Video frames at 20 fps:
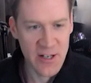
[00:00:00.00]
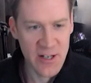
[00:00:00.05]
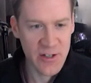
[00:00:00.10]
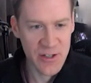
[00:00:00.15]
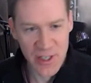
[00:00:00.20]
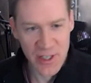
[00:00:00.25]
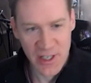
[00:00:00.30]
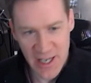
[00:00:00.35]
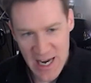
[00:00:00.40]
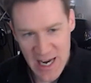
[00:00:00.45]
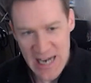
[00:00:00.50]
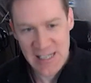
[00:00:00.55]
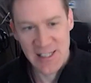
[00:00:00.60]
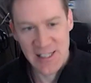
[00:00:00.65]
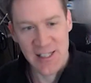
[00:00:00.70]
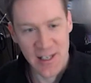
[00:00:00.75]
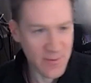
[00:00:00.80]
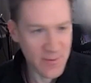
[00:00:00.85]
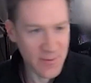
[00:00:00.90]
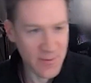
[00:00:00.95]
intelligent
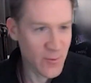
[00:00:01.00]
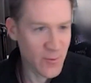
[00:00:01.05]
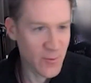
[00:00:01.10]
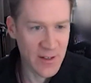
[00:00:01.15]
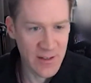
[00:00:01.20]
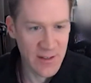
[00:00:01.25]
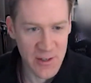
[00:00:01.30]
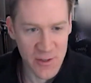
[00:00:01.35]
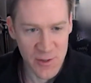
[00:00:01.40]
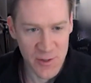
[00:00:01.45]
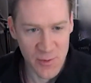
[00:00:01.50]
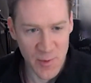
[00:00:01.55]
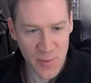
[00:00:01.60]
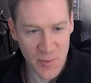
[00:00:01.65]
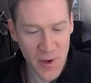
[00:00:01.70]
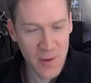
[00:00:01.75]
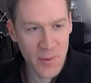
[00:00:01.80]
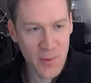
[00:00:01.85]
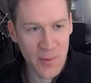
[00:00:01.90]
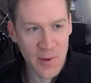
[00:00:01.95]
guess at what the user
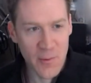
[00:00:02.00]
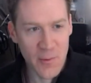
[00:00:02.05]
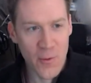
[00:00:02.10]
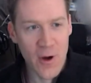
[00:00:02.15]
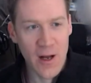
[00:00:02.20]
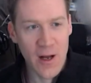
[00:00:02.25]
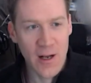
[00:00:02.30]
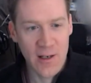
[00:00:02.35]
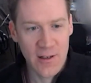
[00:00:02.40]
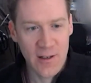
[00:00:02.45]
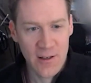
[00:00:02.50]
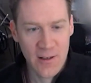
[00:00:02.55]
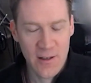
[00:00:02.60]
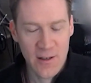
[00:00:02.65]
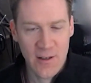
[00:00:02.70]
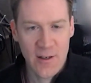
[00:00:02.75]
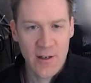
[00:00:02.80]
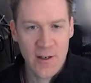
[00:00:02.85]
would probably want